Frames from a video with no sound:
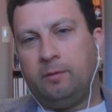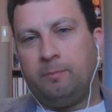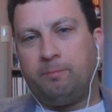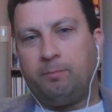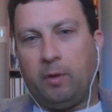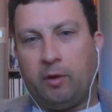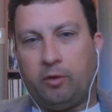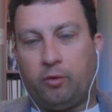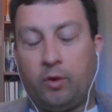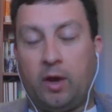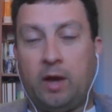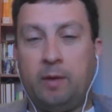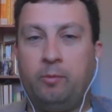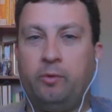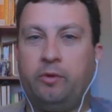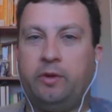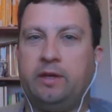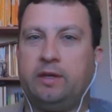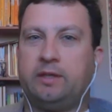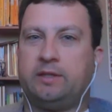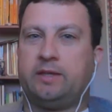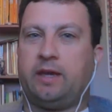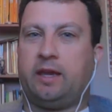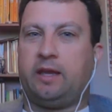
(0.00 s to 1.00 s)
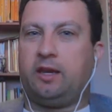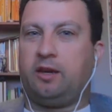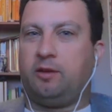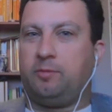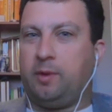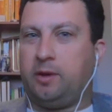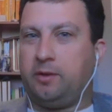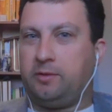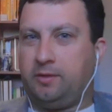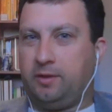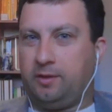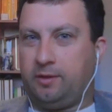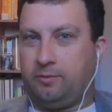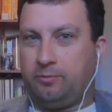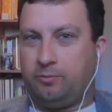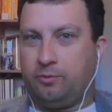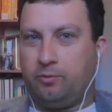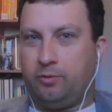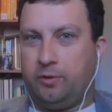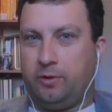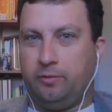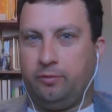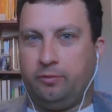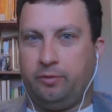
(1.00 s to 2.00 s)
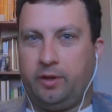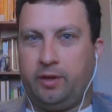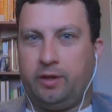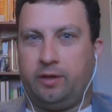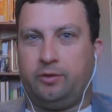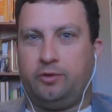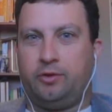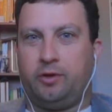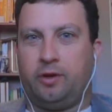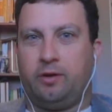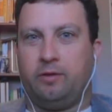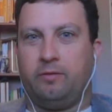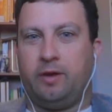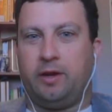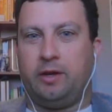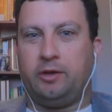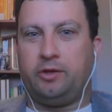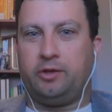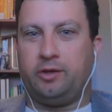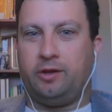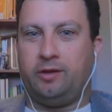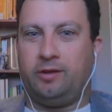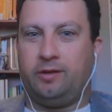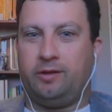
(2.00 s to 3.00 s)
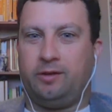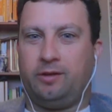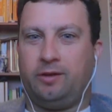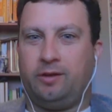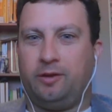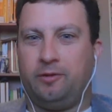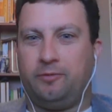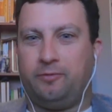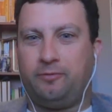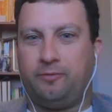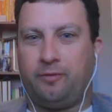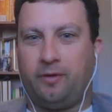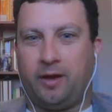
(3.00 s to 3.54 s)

so i'm really excited about this retrieval aided generation if